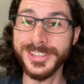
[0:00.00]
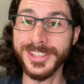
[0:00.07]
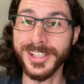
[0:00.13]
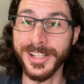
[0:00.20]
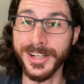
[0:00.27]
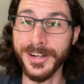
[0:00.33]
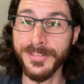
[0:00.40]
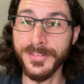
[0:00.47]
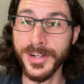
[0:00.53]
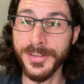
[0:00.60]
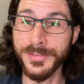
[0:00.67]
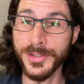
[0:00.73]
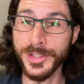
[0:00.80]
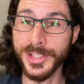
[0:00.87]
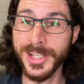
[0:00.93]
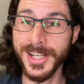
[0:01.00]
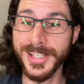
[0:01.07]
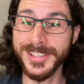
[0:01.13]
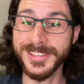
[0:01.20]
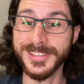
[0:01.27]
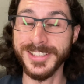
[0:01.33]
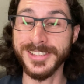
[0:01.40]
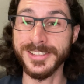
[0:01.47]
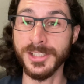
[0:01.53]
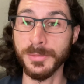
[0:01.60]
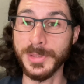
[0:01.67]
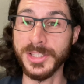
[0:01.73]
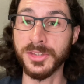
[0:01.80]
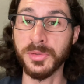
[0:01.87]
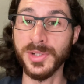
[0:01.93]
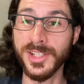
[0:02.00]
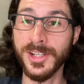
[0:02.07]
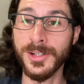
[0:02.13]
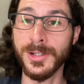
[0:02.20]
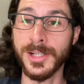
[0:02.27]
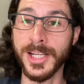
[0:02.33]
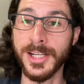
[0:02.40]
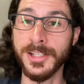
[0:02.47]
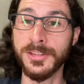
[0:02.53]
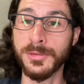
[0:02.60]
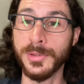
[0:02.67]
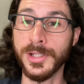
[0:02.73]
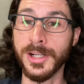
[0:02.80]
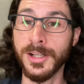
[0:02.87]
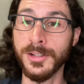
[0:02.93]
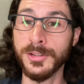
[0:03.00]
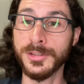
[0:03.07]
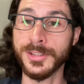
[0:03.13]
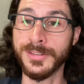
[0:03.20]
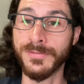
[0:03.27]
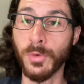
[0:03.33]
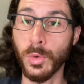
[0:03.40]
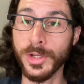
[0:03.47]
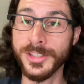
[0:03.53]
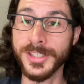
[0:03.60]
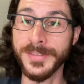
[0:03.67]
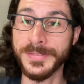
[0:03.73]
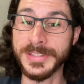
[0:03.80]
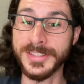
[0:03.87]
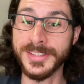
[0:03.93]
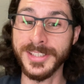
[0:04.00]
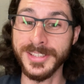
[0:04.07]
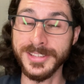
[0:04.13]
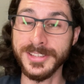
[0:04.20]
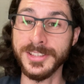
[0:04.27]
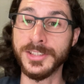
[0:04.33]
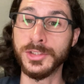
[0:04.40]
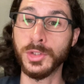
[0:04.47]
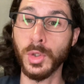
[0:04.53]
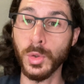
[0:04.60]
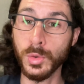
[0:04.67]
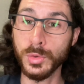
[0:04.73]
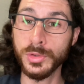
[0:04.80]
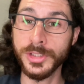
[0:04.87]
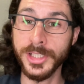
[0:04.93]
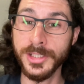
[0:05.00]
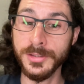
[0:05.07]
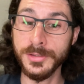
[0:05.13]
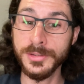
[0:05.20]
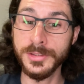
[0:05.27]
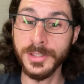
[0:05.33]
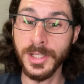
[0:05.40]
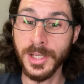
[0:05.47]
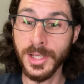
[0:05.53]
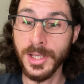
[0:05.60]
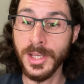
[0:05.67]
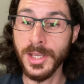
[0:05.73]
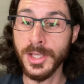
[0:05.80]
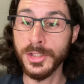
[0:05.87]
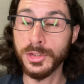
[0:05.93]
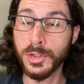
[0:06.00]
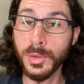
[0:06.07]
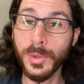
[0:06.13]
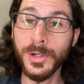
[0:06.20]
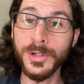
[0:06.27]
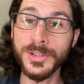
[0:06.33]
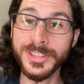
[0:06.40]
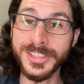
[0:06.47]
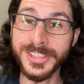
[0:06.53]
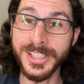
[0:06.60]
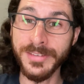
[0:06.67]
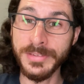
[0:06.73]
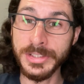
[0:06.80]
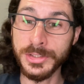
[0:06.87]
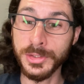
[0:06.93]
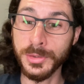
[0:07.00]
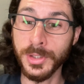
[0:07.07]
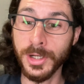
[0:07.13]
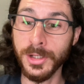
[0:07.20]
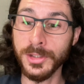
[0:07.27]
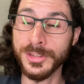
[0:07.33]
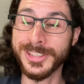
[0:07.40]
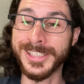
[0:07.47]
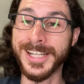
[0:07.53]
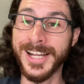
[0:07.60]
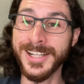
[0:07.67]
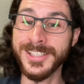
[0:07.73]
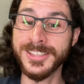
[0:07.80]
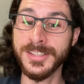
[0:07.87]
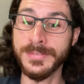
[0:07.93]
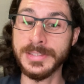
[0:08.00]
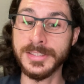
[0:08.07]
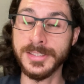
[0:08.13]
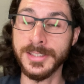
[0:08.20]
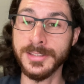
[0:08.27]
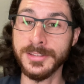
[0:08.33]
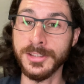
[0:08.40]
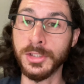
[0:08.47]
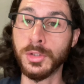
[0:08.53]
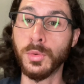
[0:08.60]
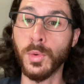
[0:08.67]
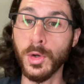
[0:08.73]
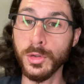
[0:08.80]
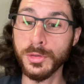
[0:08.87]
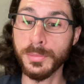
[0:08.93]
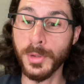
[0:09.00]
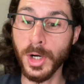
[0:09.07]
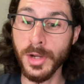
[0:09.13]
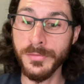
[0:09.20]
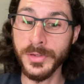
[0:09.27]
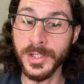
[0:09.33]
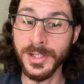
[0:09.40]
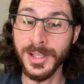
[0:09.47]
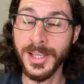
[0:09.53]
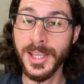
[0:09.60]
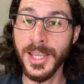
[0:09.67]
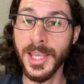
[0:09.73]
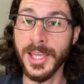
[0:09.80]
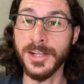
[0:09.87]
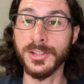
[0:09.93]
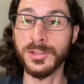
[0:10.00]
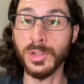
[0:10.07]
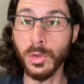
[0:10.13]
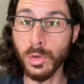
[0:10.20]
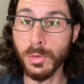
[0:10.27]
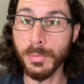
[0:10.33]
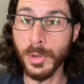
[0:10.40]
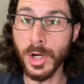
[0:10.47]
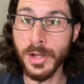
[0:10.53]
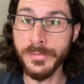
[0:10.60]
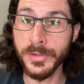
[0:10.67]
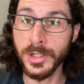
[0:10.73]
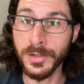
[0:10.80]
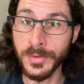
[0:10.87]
to clarify for you guys, that's going to be $383.47 in total sales, $272.97 in gross profit, and a total profit of